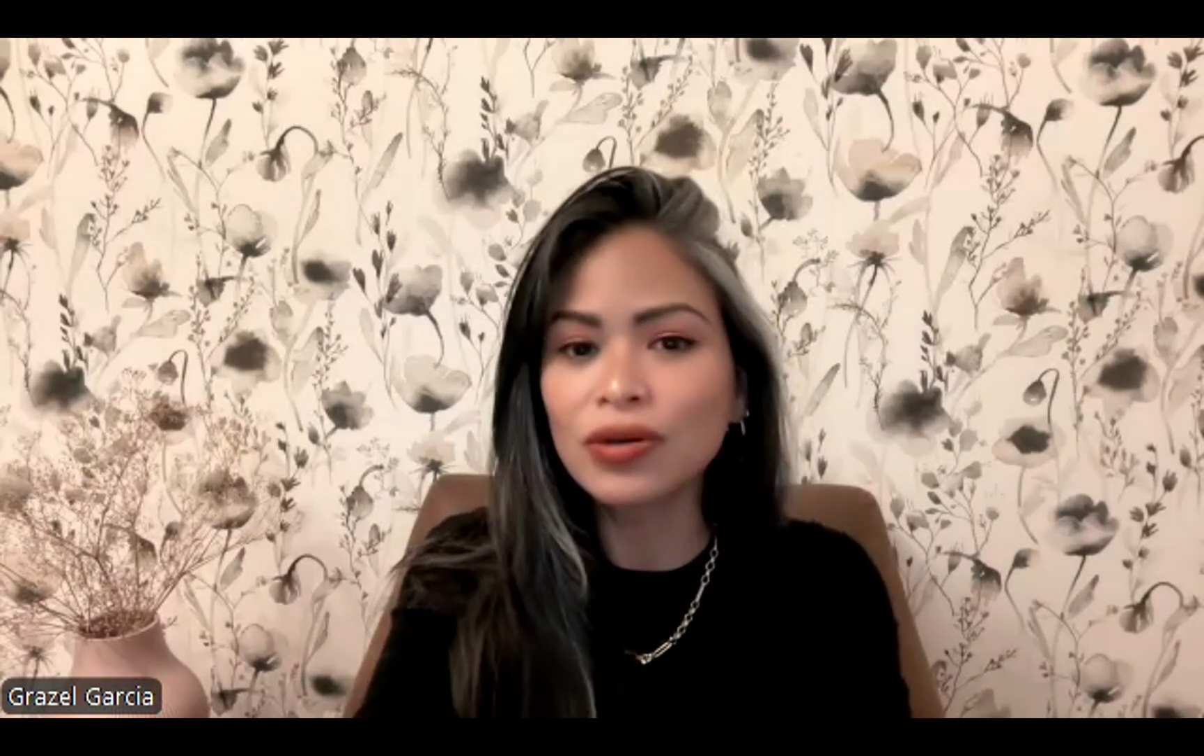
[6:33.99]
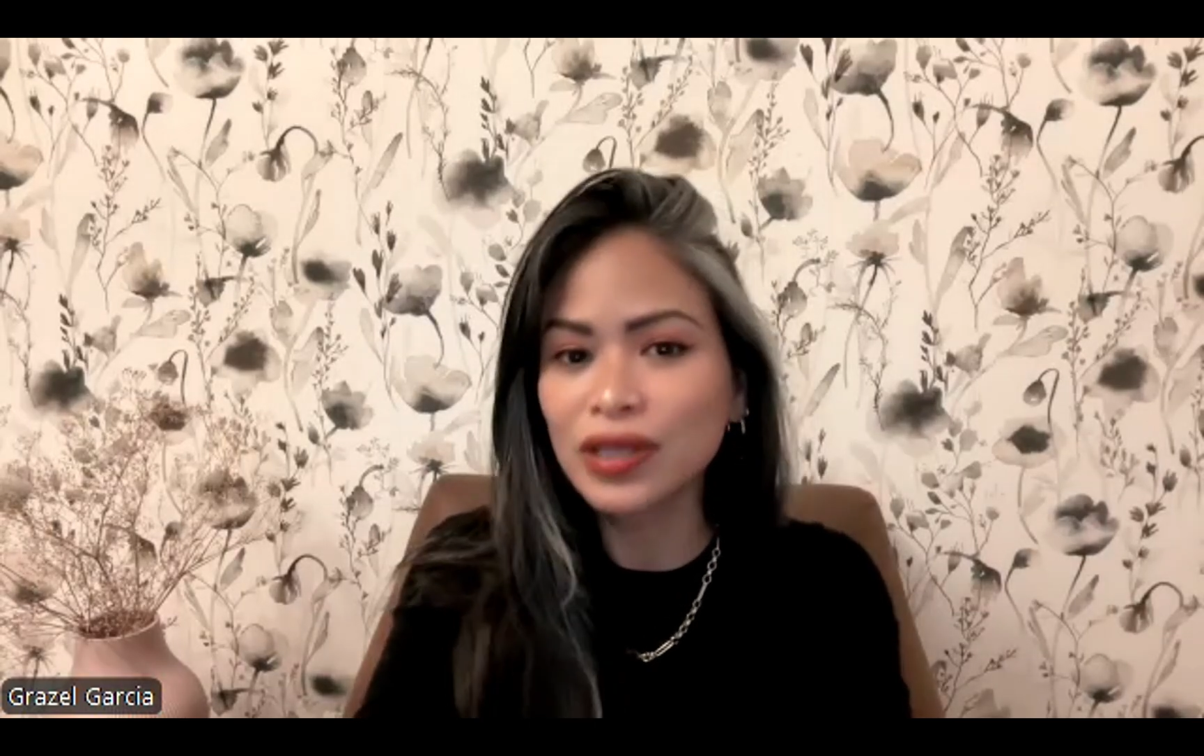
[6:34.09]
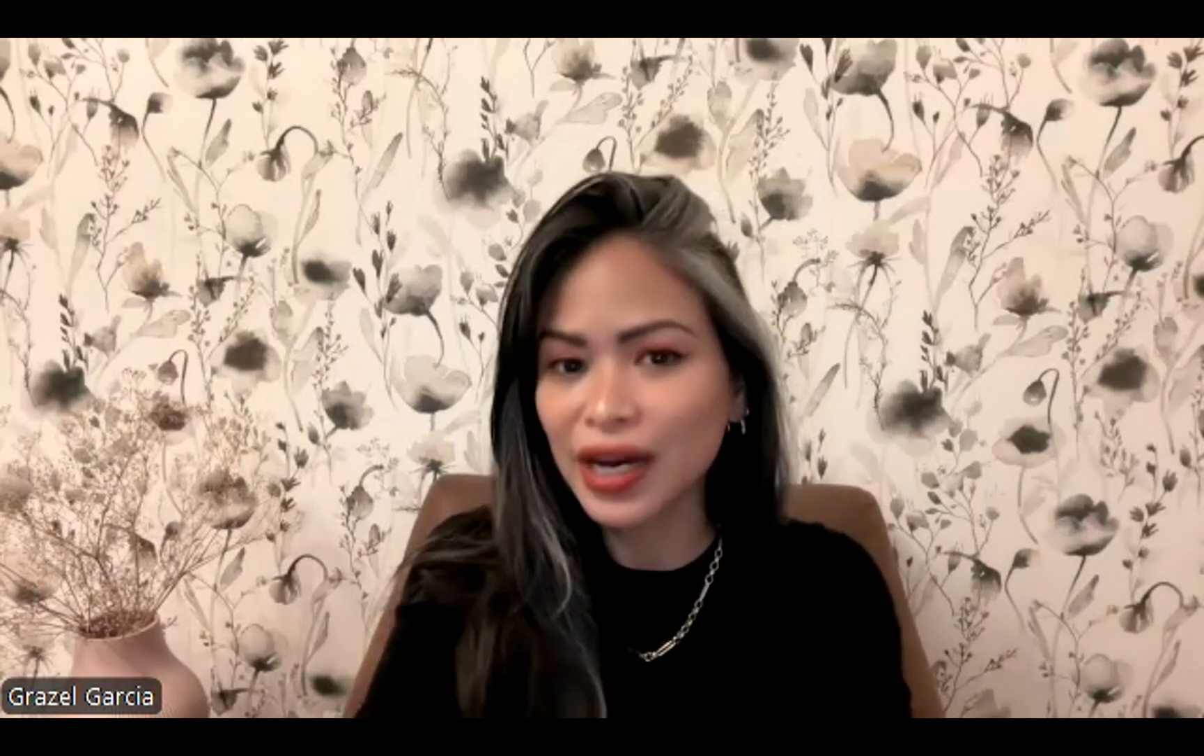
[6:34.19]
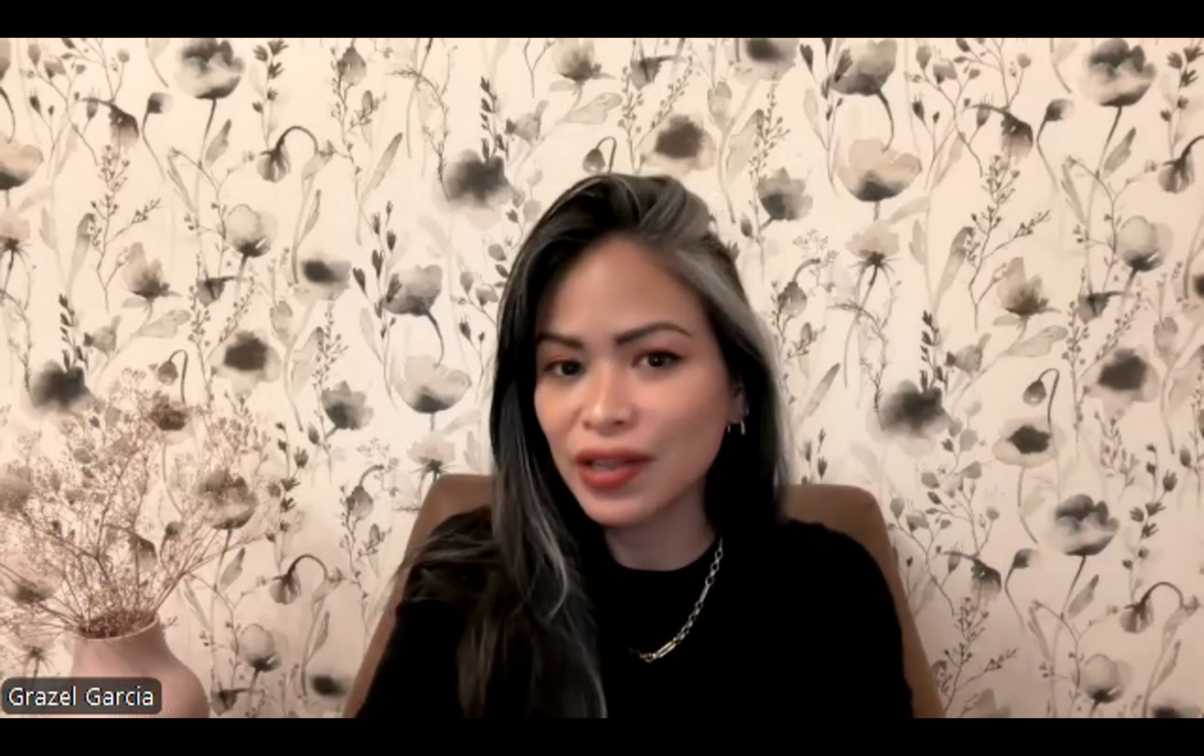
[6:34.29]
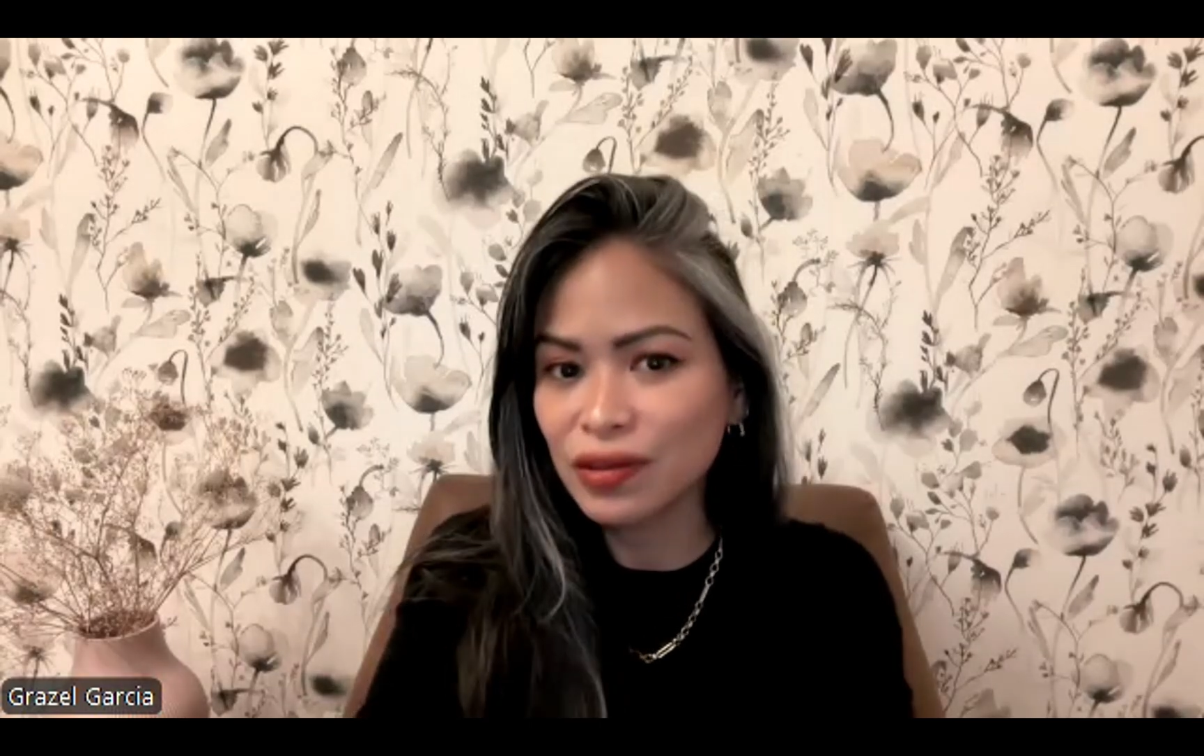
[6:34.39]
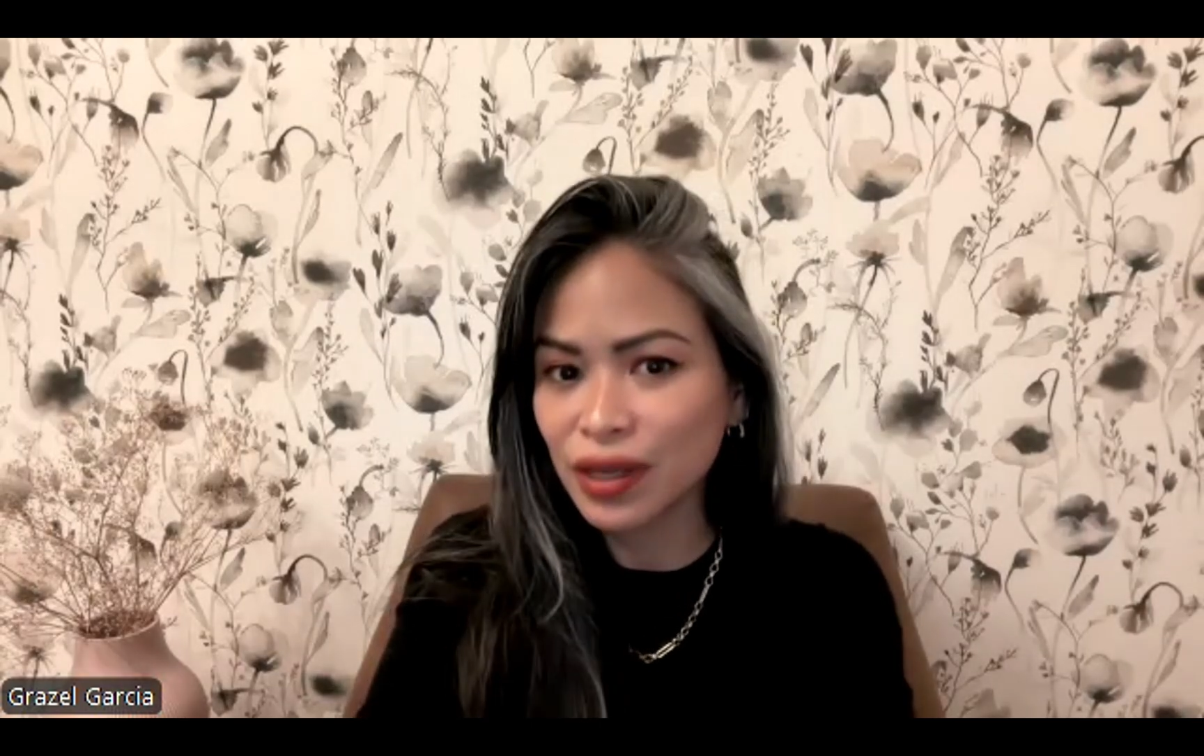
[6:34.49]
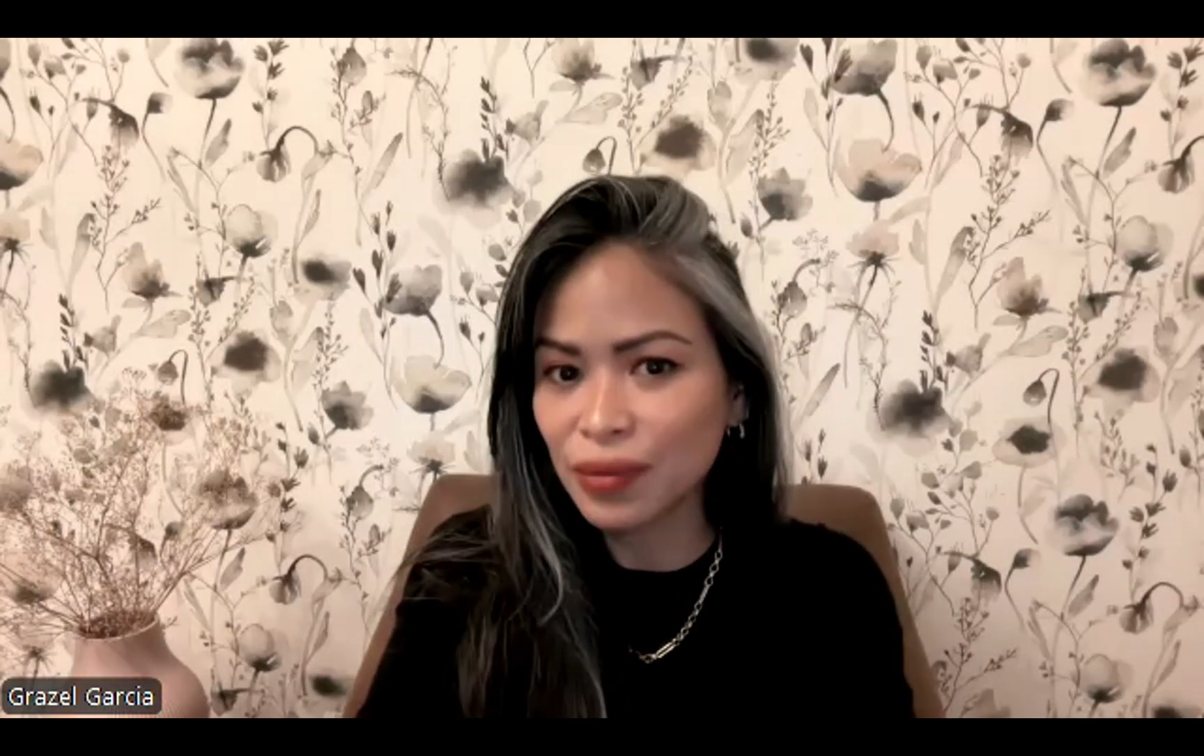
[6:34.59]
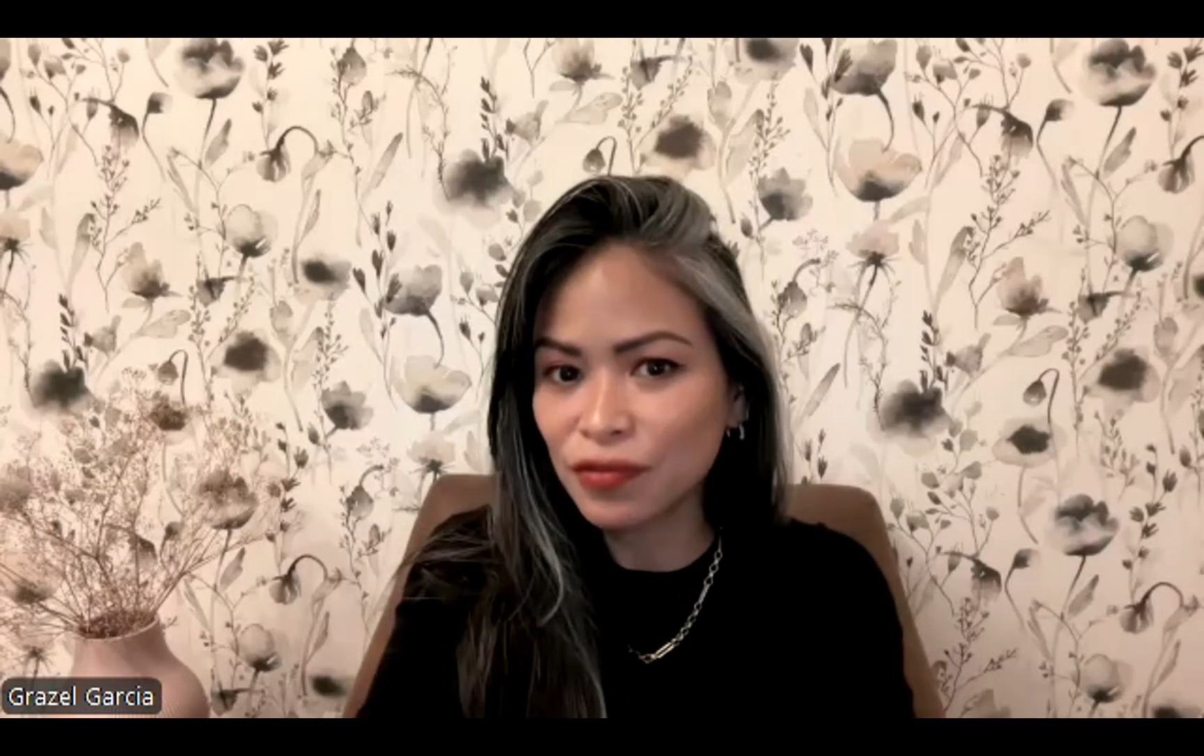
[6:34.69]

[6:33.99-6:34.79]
guide them